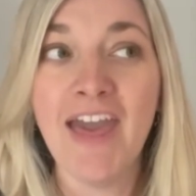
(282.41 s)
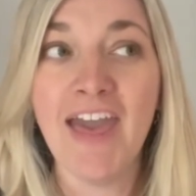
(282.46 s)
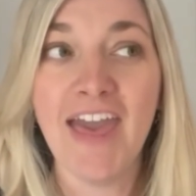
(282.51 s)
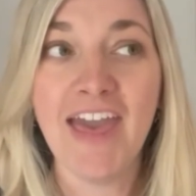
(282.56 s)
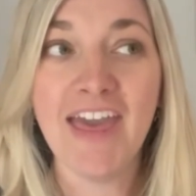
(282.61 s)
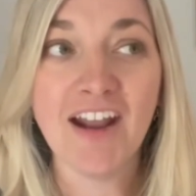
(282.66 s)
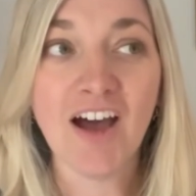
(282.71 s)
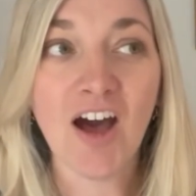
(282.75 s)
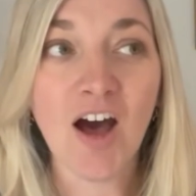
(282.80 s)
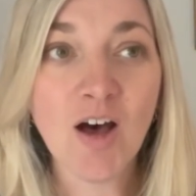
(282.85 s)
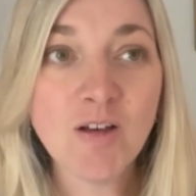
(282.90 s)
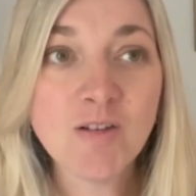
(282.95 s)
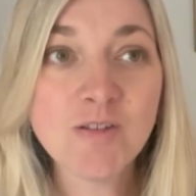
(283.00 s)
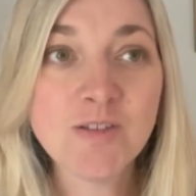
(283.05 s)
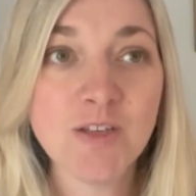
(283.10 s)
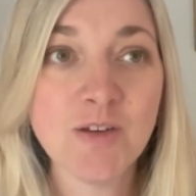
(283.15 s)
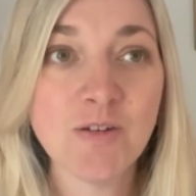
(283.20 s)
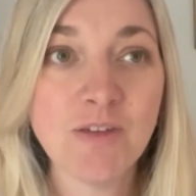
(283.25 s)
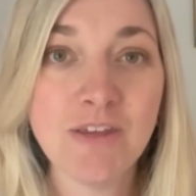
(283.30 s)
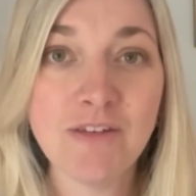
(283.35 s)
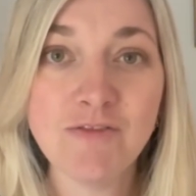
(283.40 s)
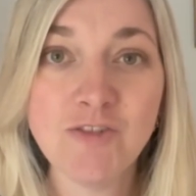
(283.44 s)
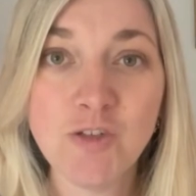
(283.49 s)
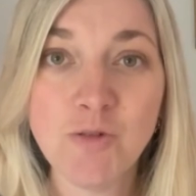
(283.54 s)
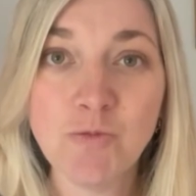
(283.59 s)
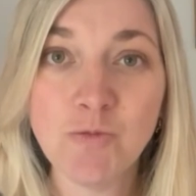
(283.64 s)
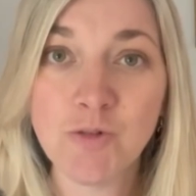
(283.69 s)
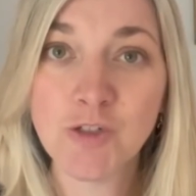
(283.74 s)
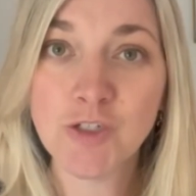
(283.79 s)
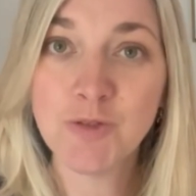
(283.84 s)
It also gives
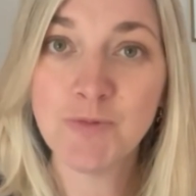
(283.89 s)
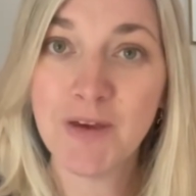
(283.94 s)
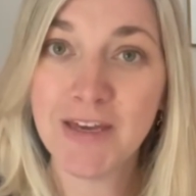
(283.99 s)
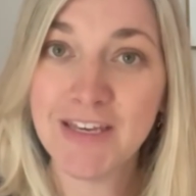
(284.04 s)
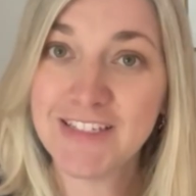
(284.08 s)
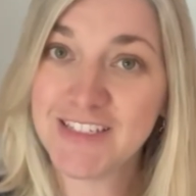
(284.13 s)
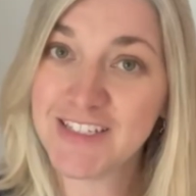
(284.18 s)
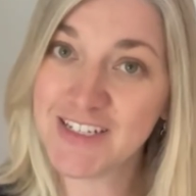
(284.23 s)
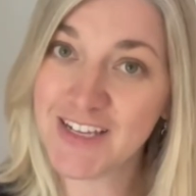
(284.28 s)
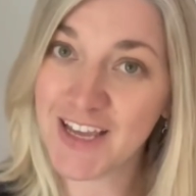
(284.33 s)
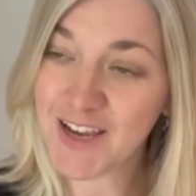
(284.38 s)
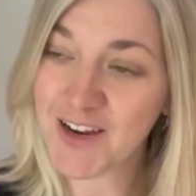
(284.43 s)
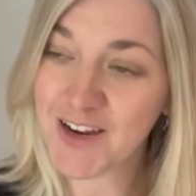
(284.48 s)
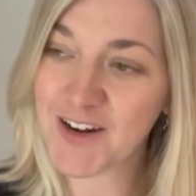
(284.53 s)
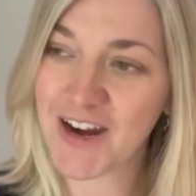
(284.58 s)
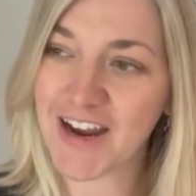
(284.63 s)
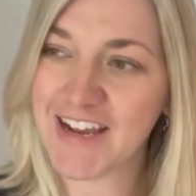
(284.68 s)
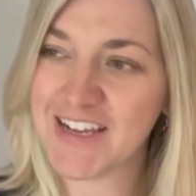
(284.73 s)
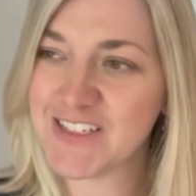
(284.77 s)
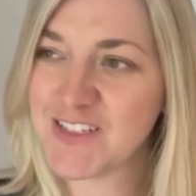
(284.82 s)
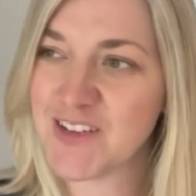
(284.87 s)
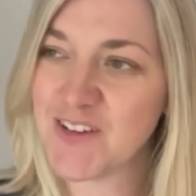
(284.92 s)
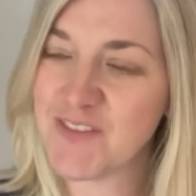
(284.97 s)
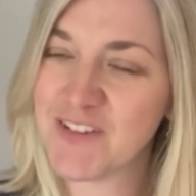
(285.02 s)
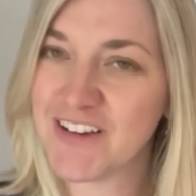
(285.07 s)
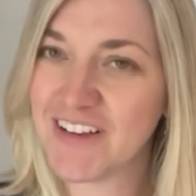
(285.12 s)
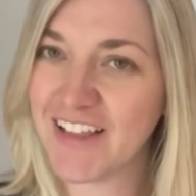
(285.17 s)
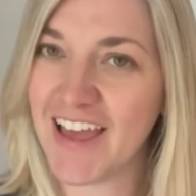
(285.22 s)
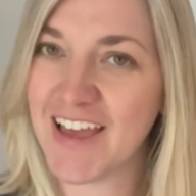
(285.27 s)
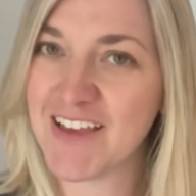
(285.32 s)
you more space to decorate. So if
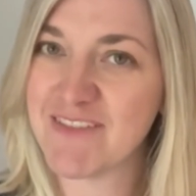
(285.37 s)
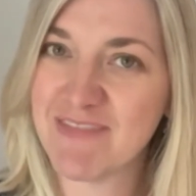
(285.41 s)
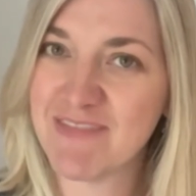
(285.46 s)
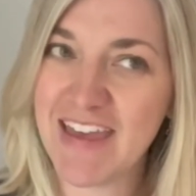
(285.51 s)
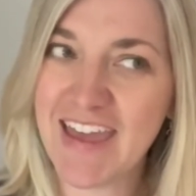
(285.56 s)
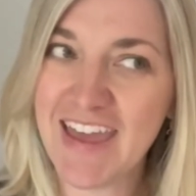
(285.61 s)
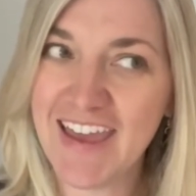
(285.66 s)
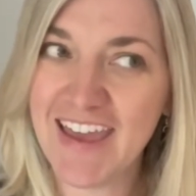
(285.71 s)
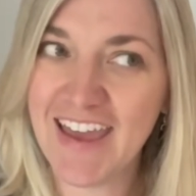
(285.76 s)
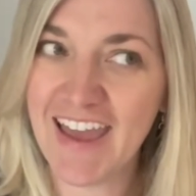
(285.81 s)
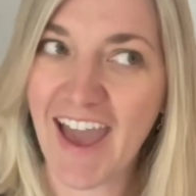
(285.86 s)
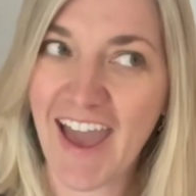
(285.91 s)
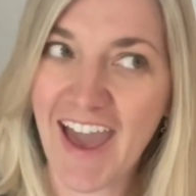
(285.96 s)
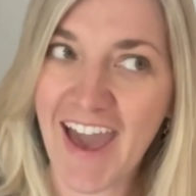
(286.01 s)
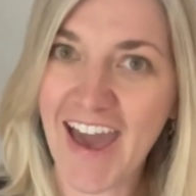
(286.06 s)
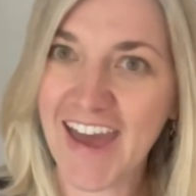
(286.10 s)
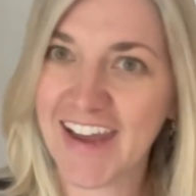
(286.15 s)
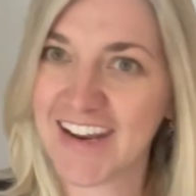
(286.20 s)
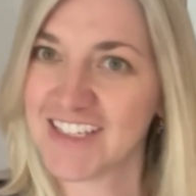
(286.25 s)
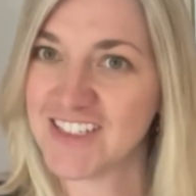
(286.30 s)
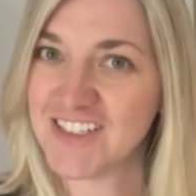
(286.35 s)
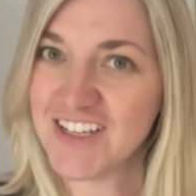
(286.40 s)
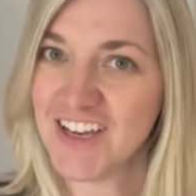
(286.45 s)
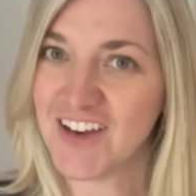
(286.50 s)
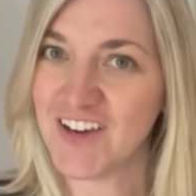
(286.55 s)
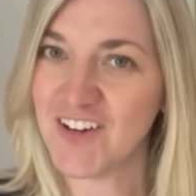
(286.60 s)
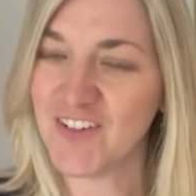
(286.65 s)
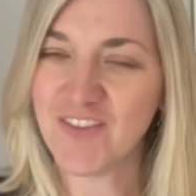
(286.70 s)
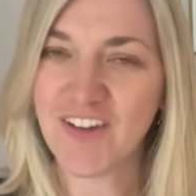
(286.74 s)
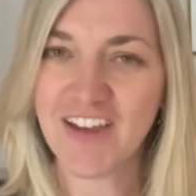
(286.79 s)
you're like me, add a
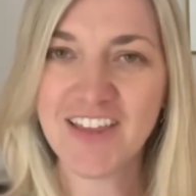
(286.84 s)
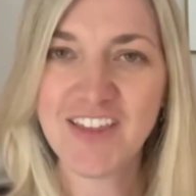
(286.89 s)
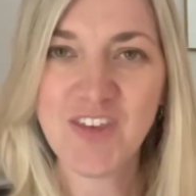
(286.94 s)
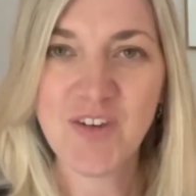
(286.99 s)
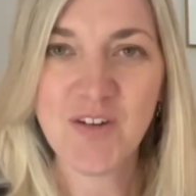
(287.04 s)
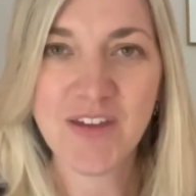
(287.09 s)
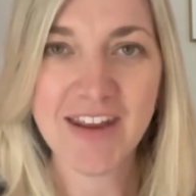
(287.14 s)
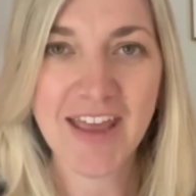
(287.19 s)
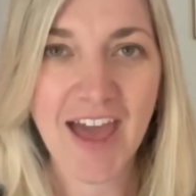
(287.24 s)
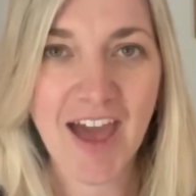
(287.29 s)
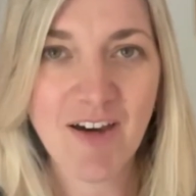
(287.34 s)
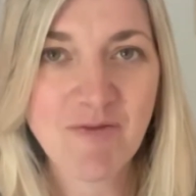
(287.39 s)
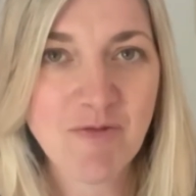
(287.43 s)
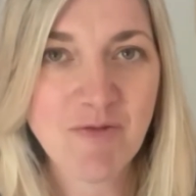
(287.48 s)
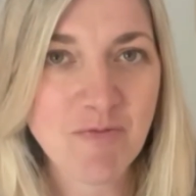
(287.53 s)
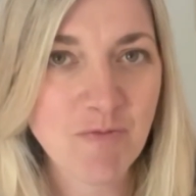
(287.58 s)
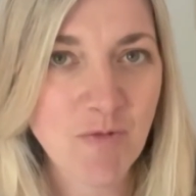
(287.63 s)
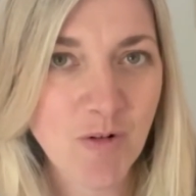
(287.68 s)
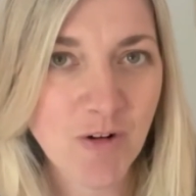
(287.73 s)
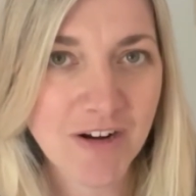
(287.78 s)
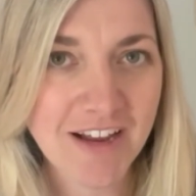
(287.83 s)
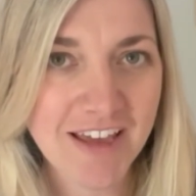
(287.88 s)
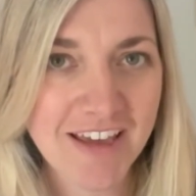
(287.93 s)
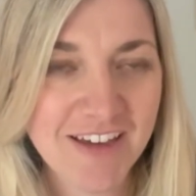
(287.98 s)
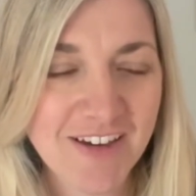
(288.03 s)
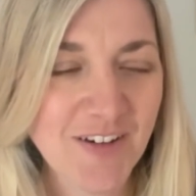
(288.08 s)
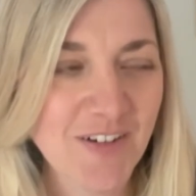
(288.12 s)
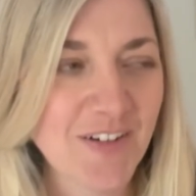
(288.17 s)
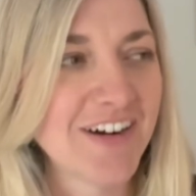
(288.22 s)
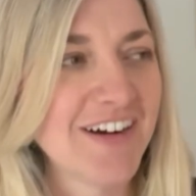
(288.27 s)
shelf and you can have more
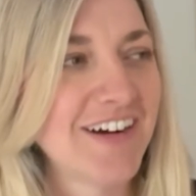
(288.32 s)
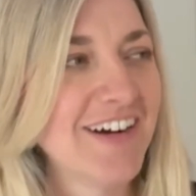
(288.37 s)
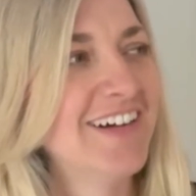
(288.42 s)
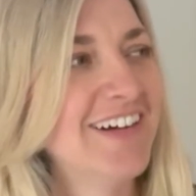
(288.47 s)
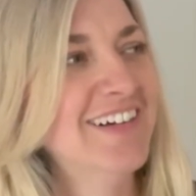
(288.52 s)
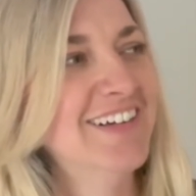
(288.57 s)
decor.